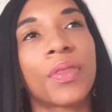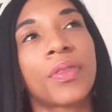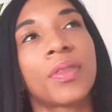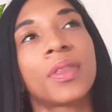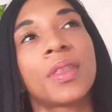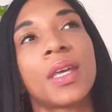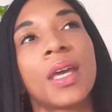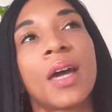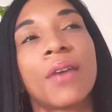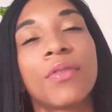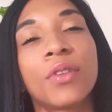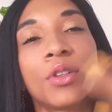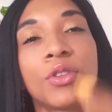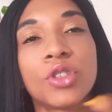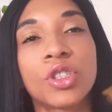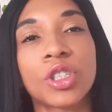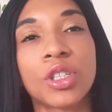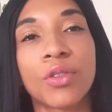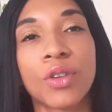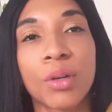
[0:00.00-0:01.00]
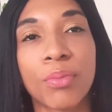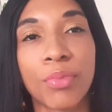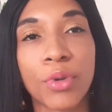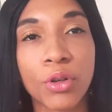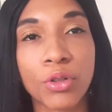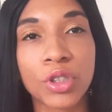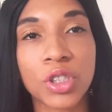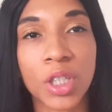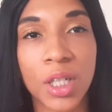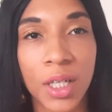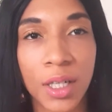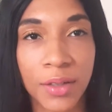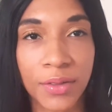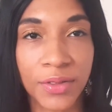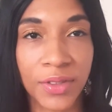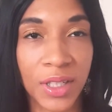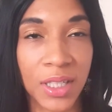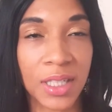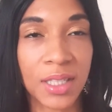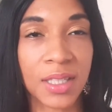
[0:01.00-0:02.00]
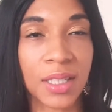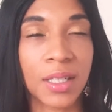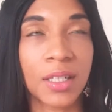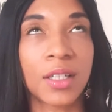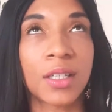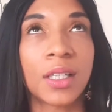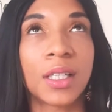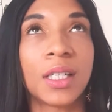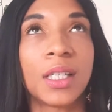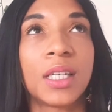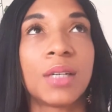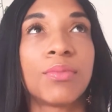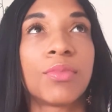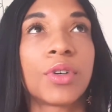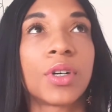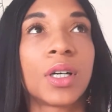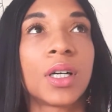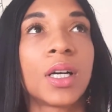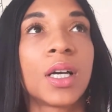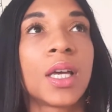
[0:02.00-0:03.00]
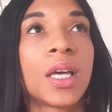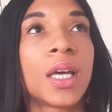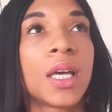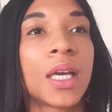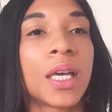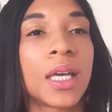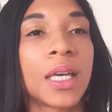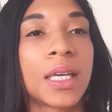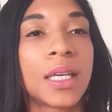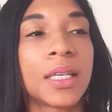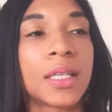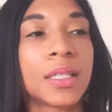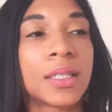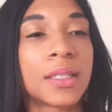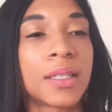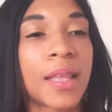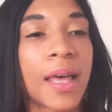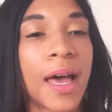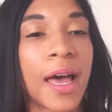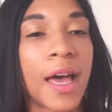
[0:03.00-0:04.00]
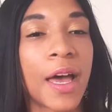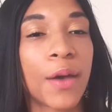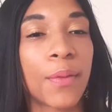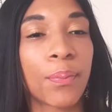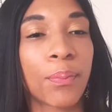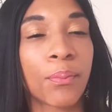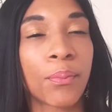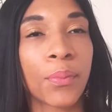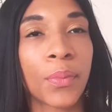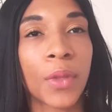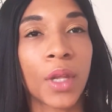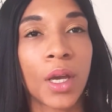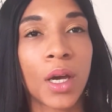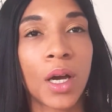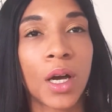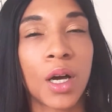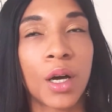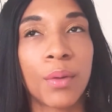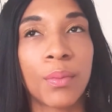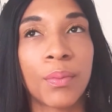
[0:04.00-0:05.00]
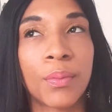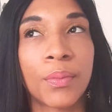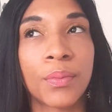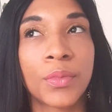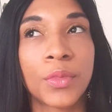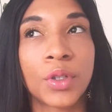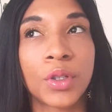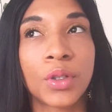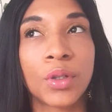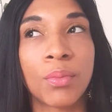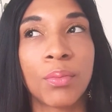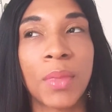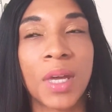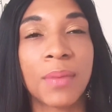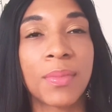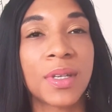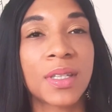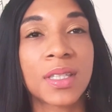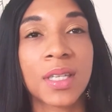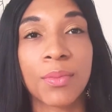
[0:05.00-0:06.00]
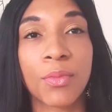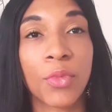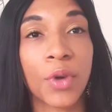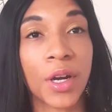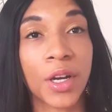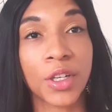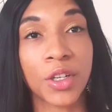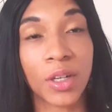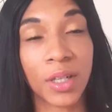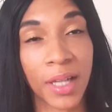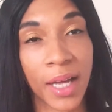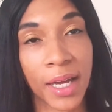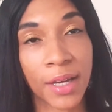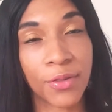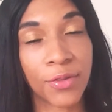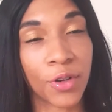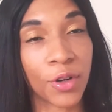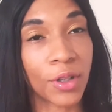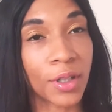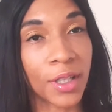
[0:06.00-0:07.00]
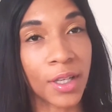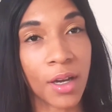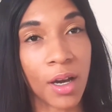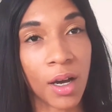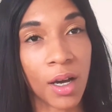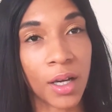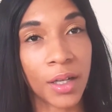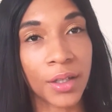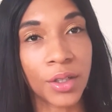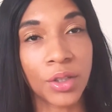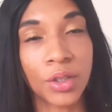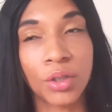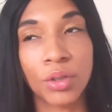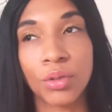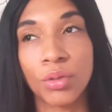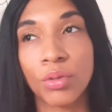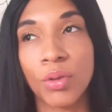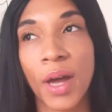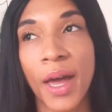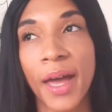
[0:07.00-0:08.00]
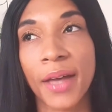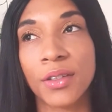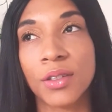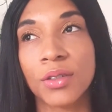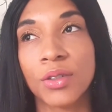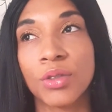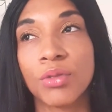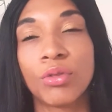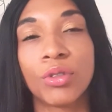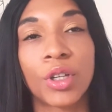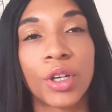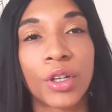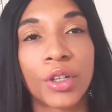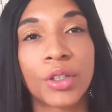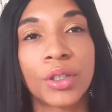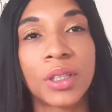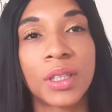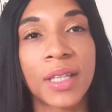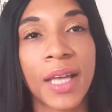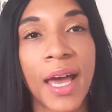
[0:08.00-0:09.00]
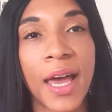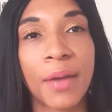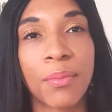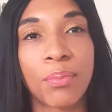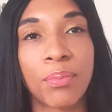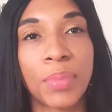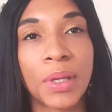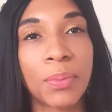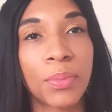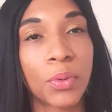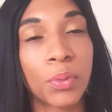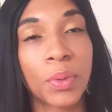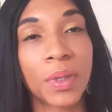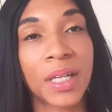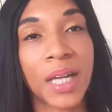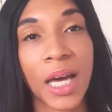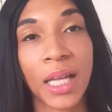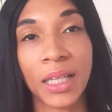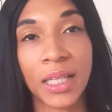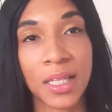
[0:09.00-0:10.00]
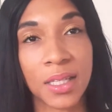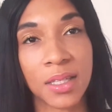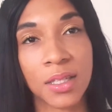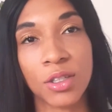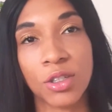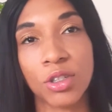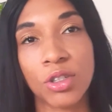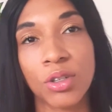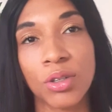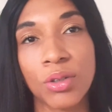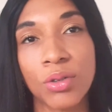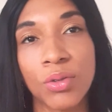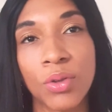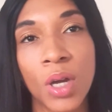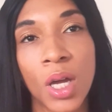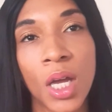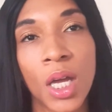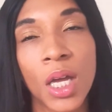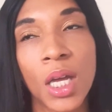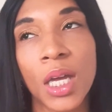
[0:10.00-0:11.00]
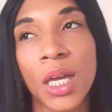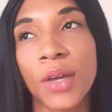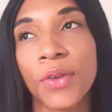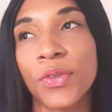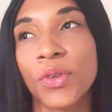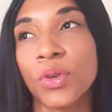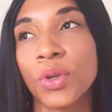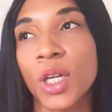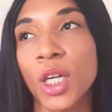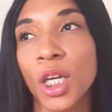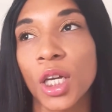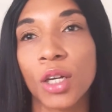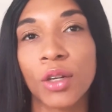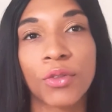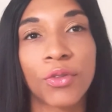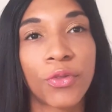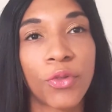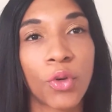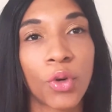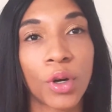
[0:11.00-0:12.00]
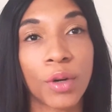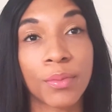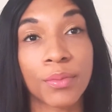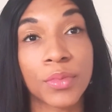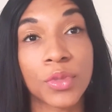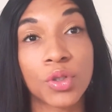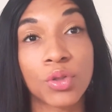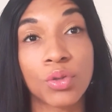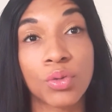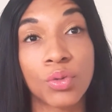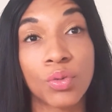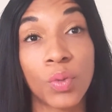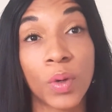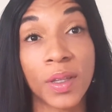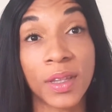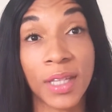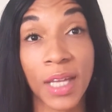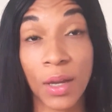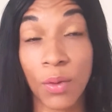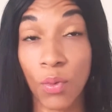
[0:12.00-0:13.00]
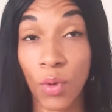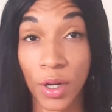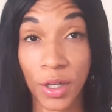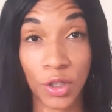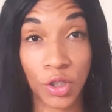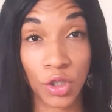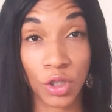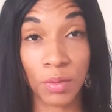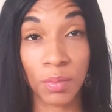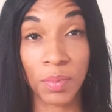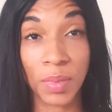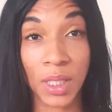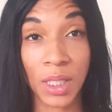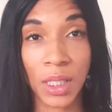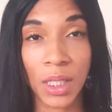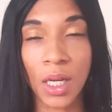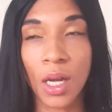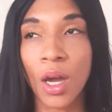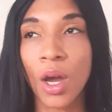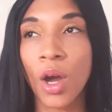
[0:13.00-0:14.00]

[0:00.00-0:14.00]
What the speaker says: the evolutionary approach of Venus in Libra is that maybe somewhere in your life early on, you learned that people would not listen to you if you didn't conform to what they wanted you to be.